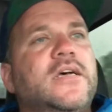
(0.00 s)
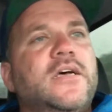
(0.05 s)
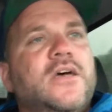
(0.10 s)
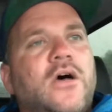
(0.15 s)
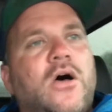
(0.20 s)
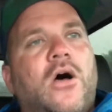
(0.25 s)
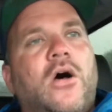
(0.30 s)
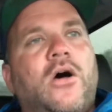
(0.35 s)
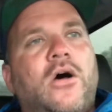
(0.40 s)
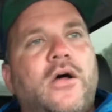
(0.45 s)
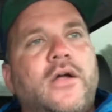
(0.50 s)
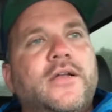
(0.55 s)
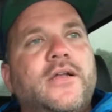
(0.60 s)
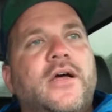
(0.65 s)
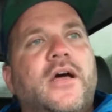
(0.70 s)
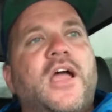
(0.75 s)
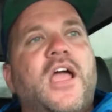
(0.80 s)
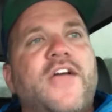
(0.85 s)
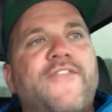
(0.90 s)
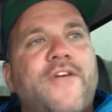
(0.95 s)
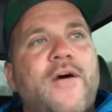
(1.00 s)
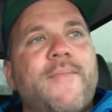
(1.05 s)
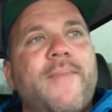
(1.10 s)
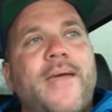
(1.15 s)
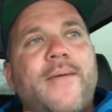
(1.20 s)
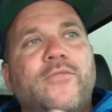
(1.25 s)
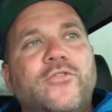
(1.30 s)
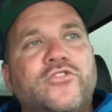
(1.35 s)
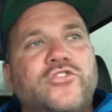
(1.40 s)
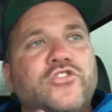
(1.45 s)
on if I'm
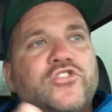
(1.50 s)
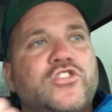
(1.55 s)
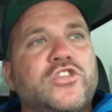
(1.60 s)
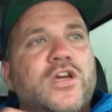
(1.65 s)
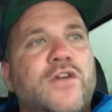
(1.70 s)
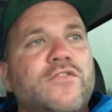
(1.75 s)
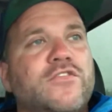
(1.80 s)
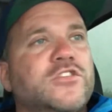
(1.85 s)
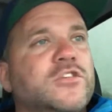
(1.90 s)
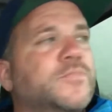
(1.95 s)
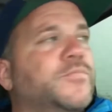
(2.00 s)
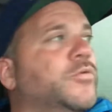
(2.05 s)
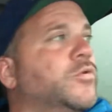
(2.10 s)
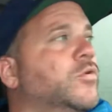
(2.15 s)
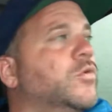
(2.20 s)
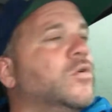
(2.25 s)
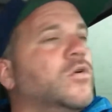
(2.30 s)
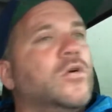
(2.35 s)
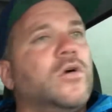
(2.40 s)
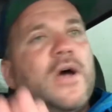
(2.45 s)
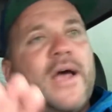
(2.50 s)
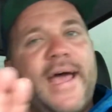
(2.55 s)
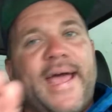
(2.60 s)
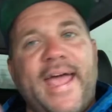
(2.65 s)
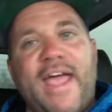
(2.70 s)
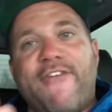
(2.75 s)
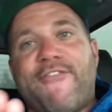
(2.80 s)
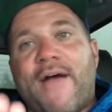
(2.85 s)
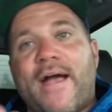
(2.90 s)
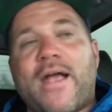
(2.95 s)
able to service the pool,
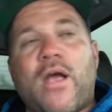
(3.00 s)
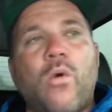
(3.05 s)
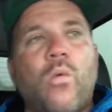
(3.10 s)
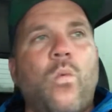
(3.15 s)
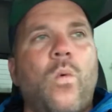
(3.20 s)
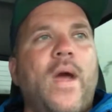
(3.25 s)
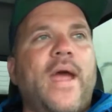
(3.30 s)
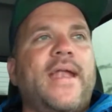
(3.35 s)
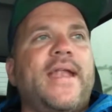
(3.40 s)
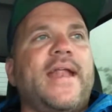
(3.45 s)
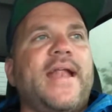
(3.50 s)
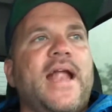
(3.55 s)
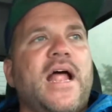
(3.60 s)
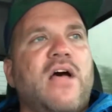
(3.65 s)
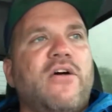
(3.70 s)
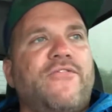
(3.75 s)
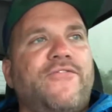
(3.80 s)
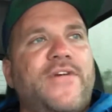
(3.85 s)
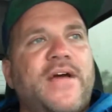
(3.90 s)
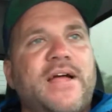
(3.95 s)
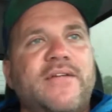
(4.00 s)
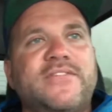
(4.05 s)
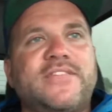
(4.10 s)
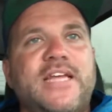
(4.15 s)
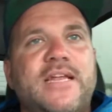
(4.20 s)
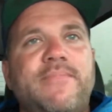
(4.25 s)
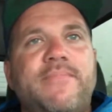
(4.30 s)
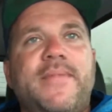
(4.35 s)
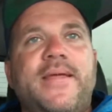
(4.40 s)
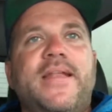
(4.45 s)
if I can wait it out
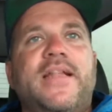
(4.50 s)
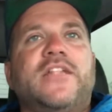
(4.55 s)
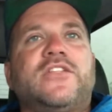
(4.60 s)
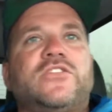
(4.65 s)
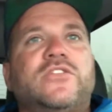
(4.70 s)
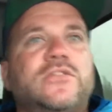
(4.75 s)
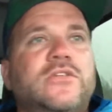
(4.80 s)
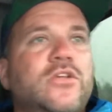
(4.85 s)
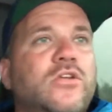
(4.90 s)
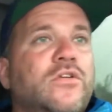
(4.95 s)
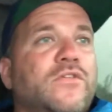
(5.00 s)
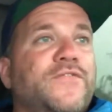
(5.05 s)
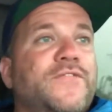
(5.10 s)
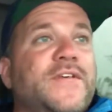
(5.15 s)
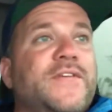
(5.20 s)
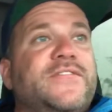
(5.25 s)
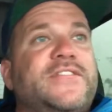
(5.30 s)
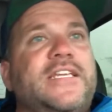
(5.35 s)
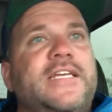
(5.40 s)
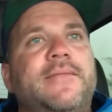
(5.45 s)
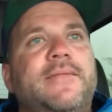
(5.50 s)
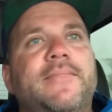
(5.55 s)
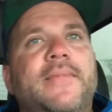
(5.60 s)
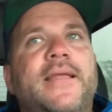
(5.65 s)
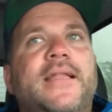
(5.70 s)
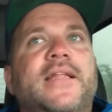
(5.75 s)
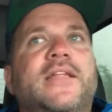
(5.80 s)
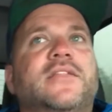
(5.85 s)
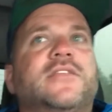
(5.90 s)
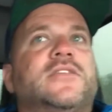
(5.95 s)
5-10 minutes, 15
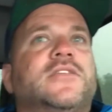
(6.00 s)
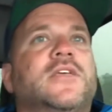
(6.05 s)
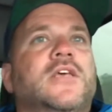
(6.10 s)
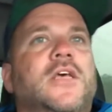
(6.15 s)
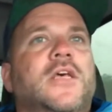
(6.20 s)
minutes,